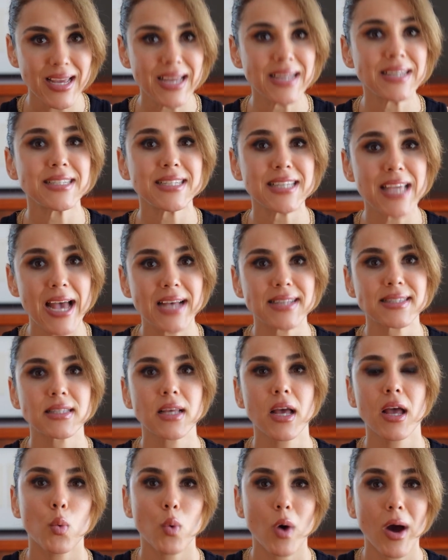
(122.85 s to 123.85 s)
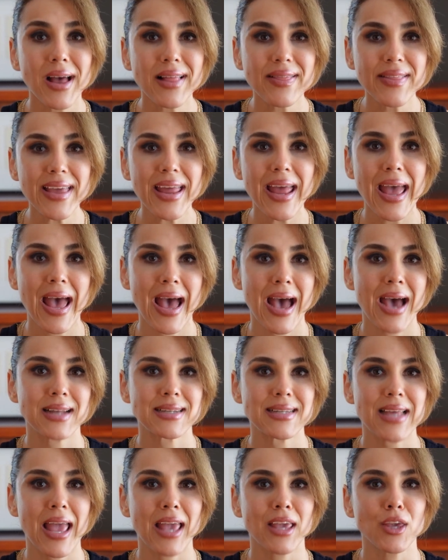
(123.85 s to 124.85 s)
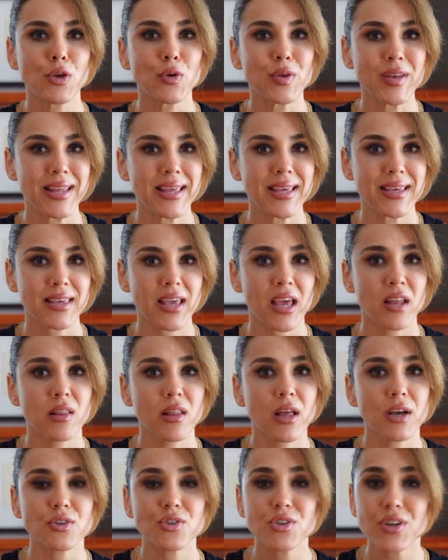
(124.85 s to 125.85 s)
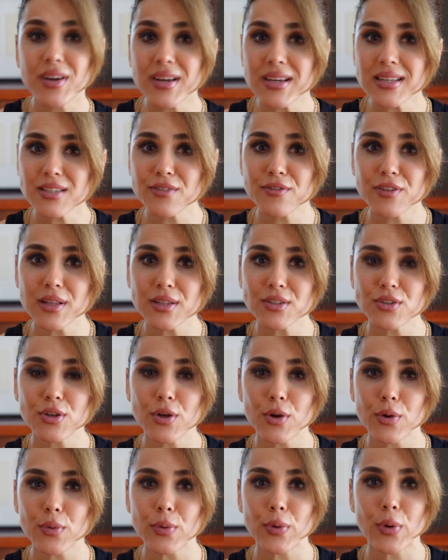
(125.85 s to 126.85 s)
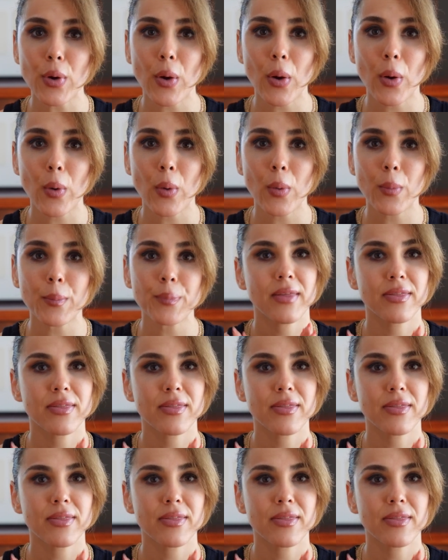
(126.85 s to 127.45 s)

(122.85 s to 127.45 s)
And yes, while they add a unique and luxurious feel to your home,